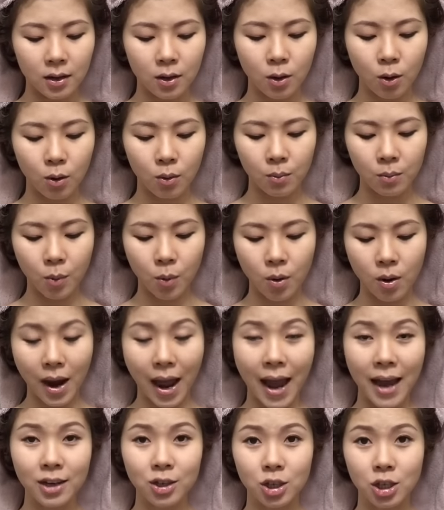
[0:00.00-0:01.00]
go more
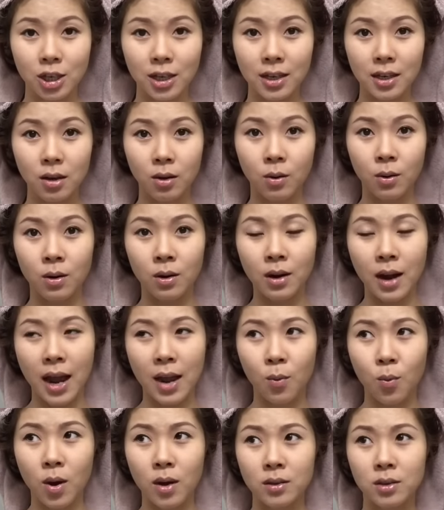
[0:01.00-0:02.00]
ashy or
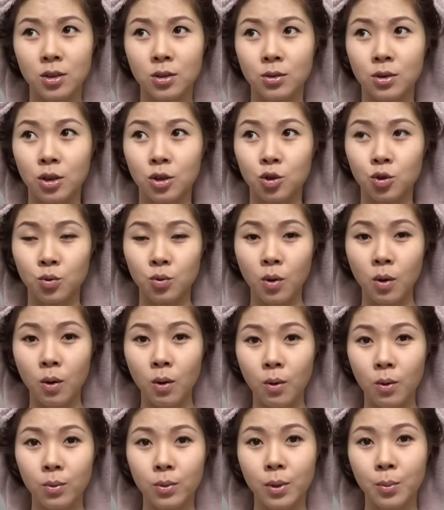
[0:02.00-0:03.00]
I want to
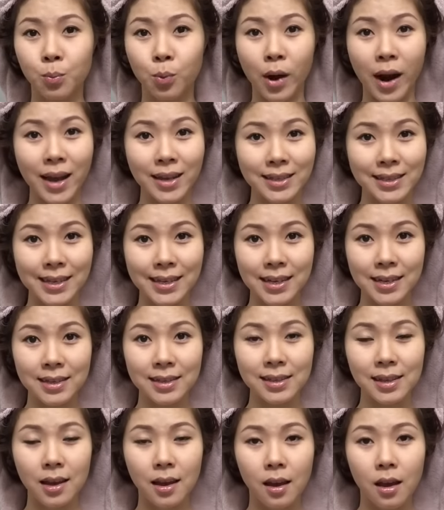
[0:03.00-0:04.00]
control the
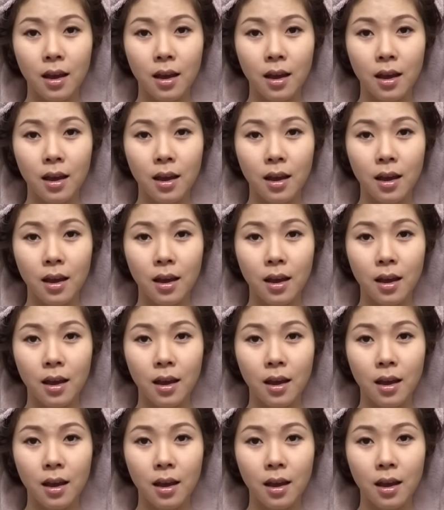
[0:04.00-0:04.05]
brassiness